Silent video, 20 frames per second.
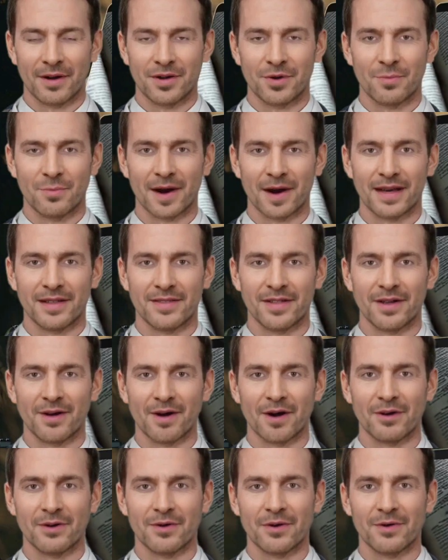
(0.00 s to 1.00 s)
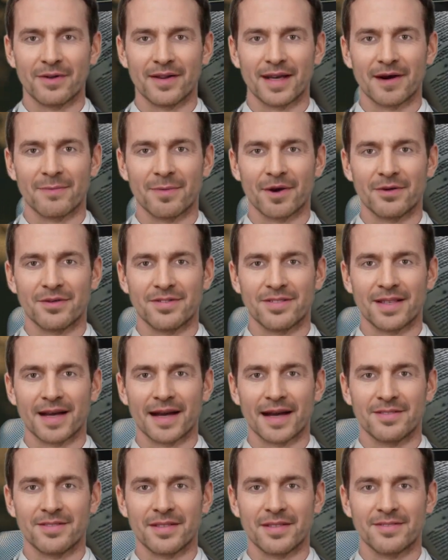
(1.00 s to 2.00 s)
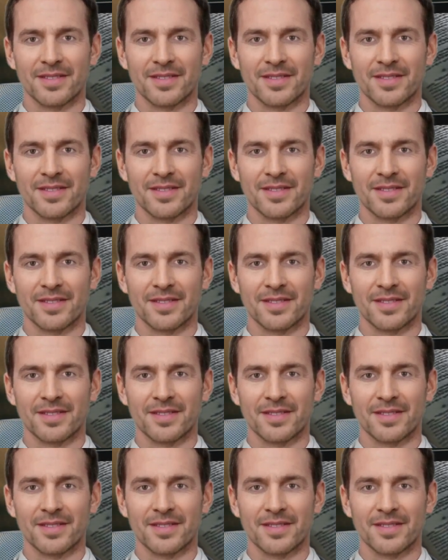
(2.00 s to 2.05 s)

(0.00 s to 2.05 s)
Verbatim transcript: Are you ready to conquer the MRCS